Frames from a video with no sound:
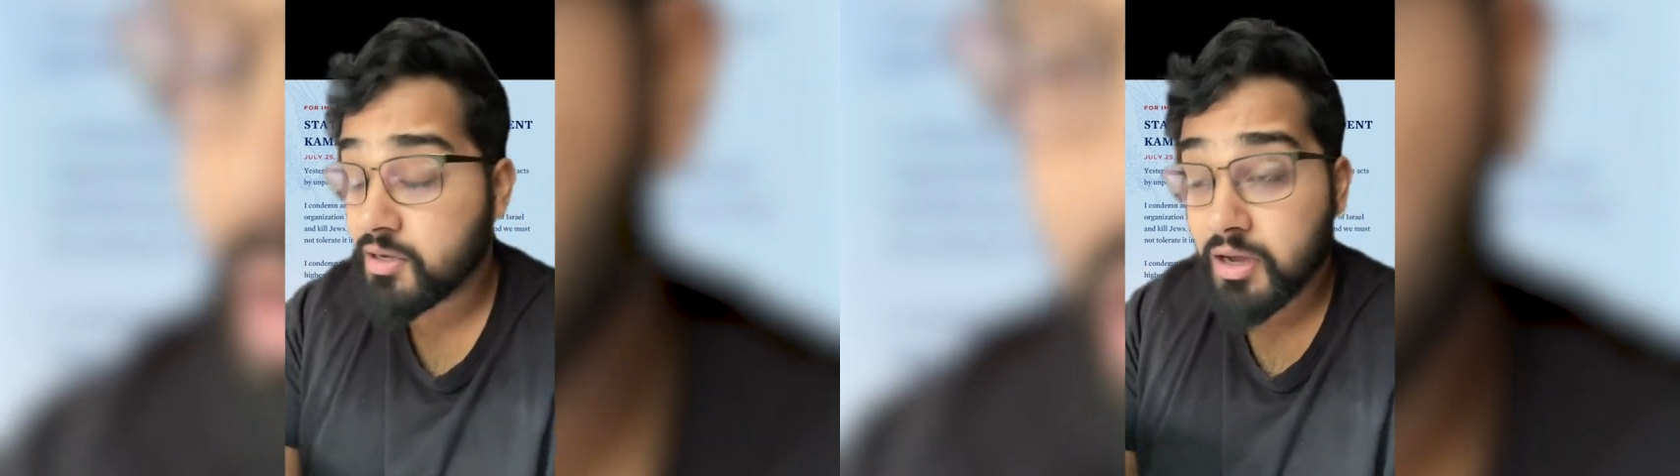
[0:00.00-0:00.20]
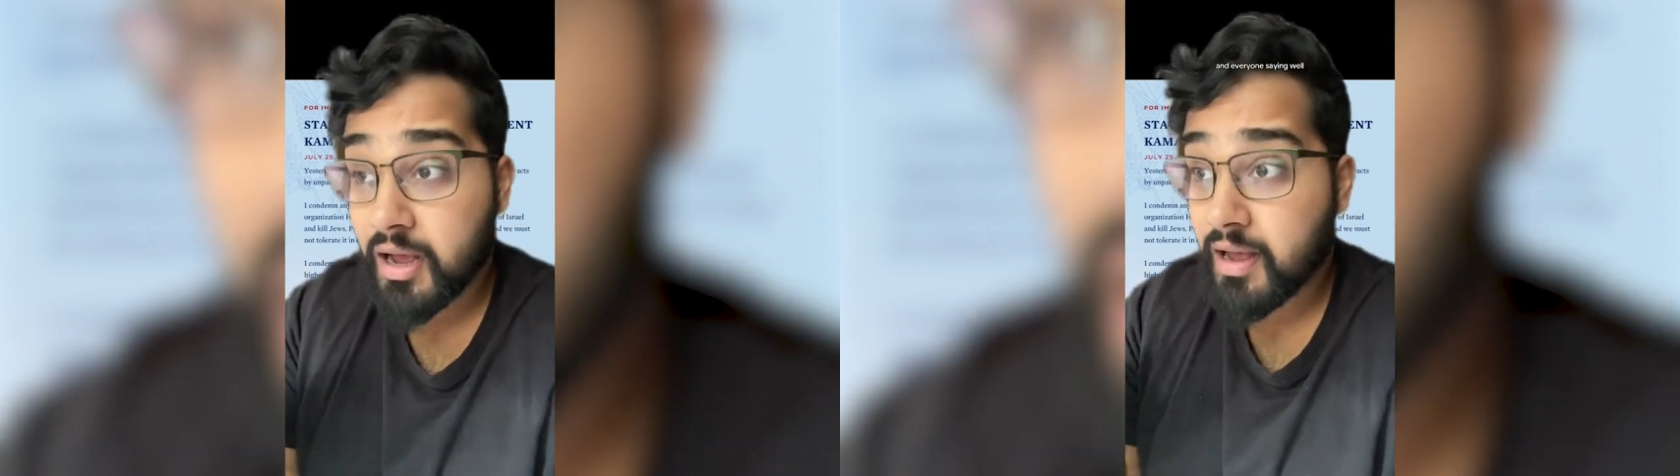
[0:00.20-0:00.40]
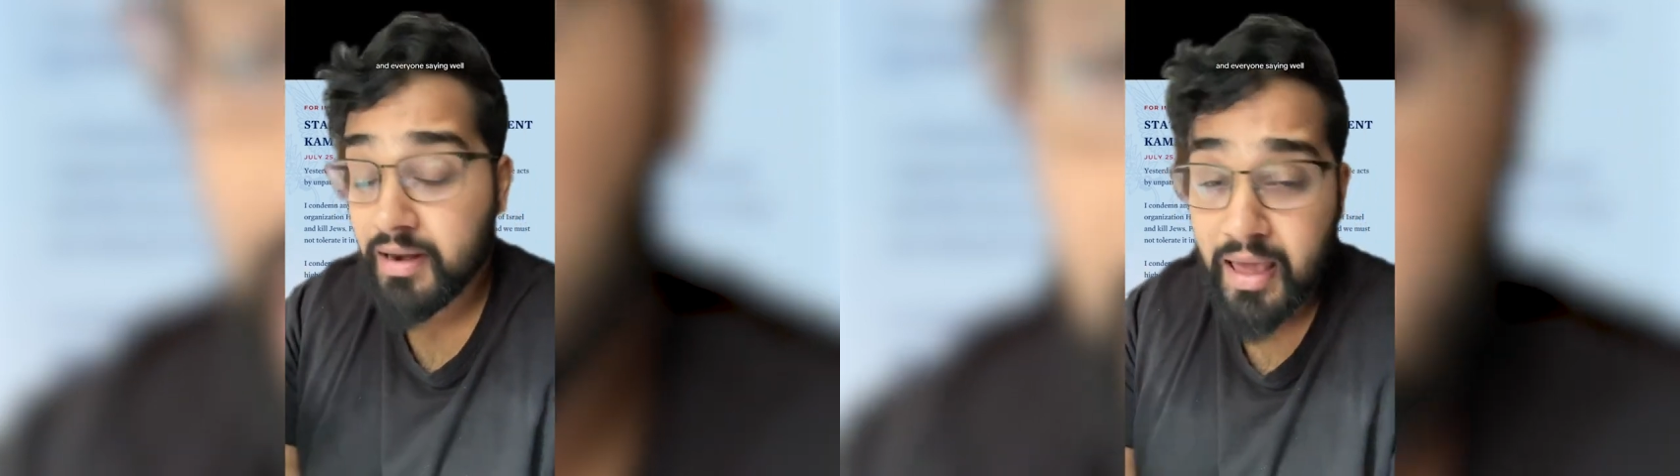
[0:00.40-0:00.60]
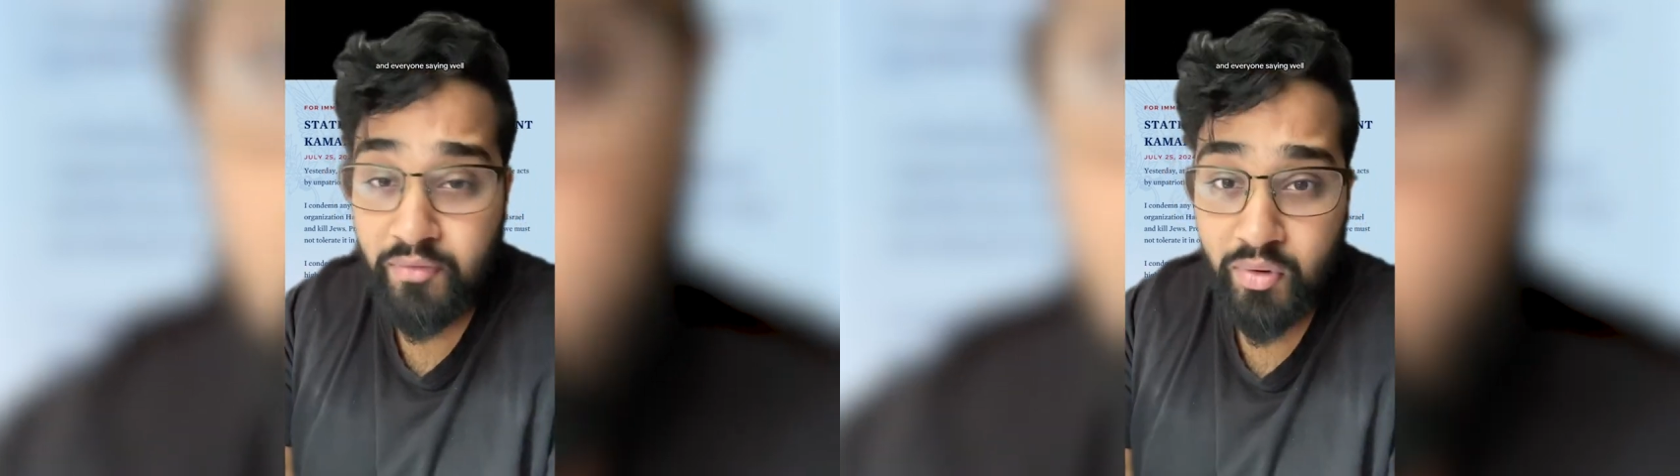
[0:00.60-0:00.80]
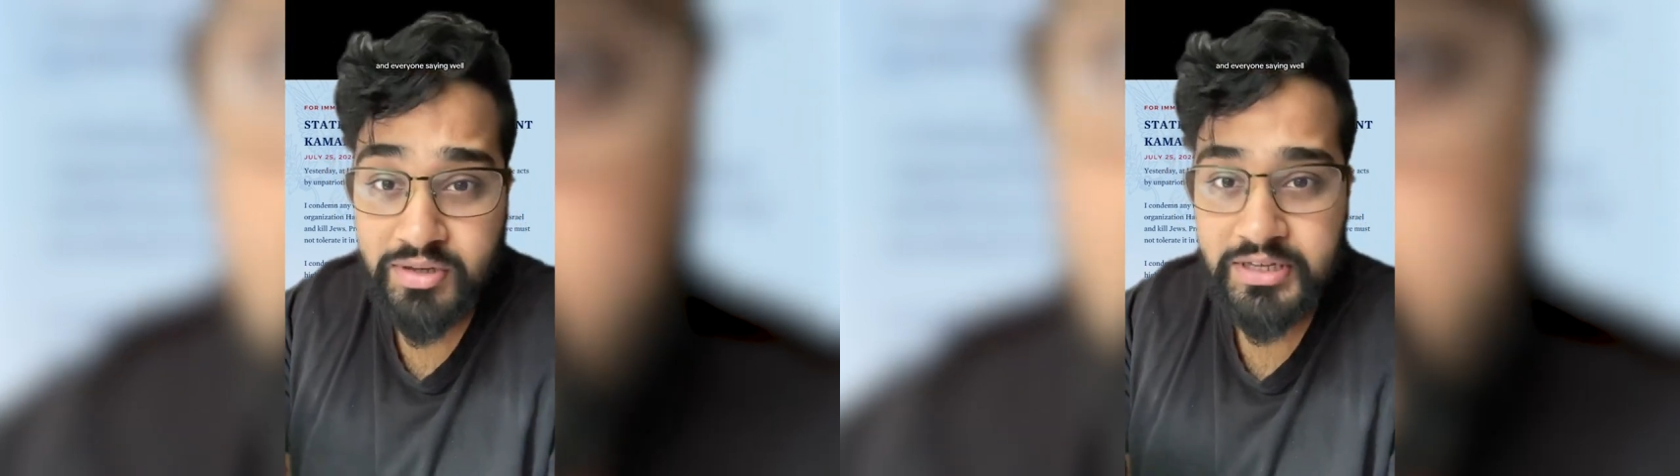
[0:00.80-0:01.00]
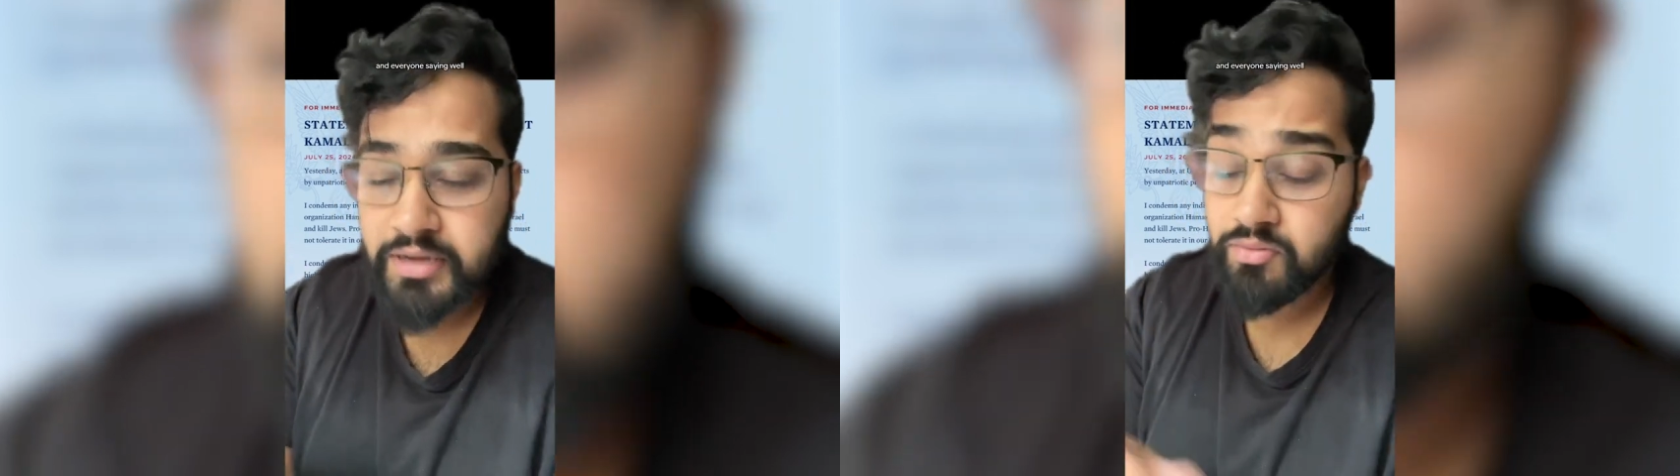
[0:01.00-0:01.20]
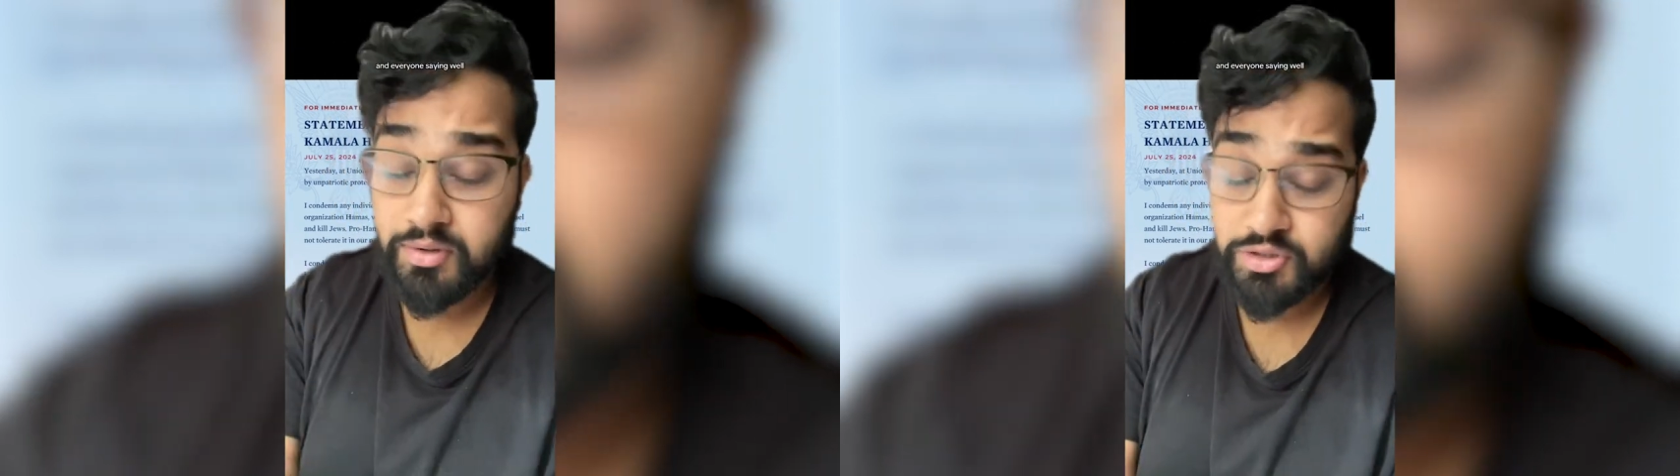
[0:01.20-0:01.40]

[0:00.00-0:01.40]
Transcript: And everyone's saying, well,